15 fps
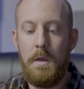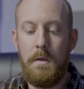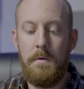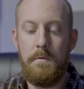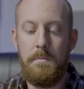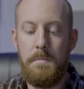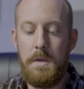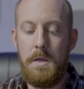
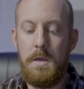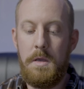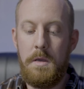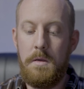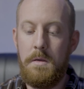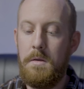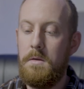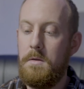for me,
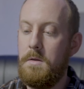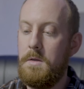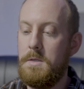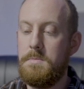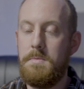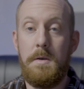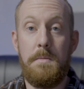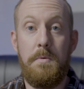
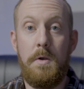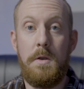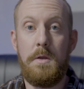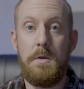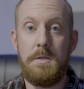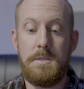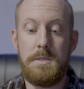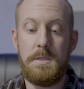it's been a pretty
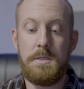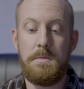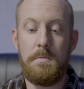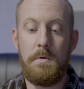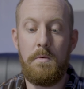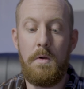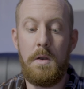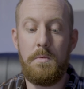good system
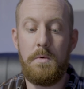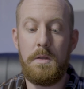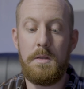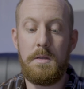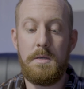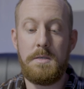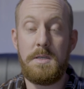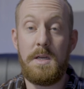to run with
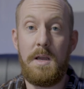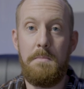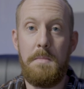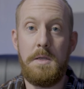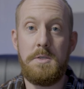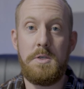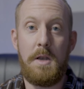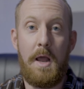because, like I
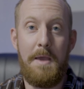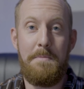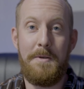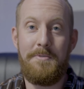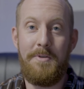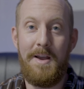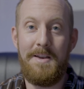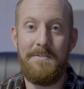mentioned, I've been
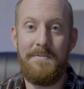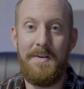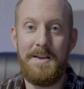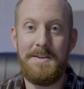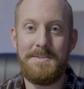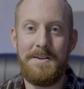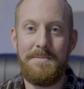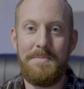trying to
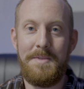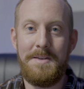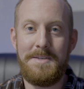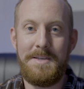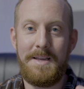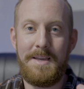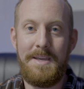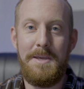find something
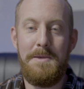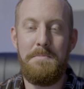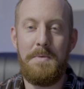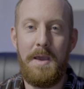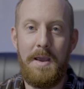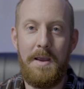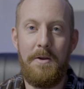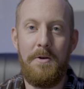to keep
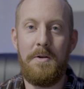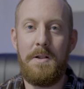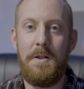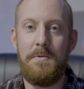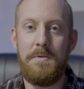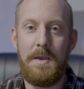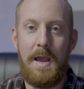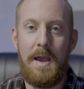
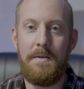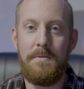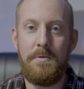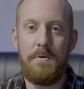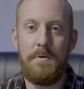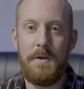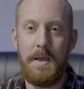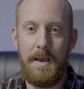airglow
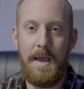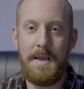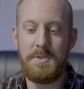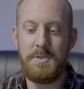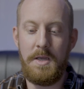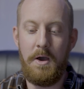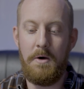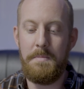natural and
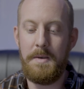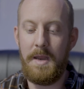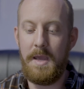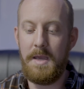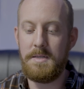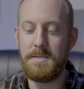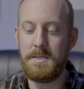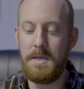actually help
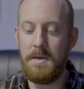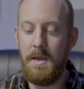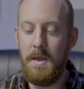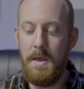enhance it,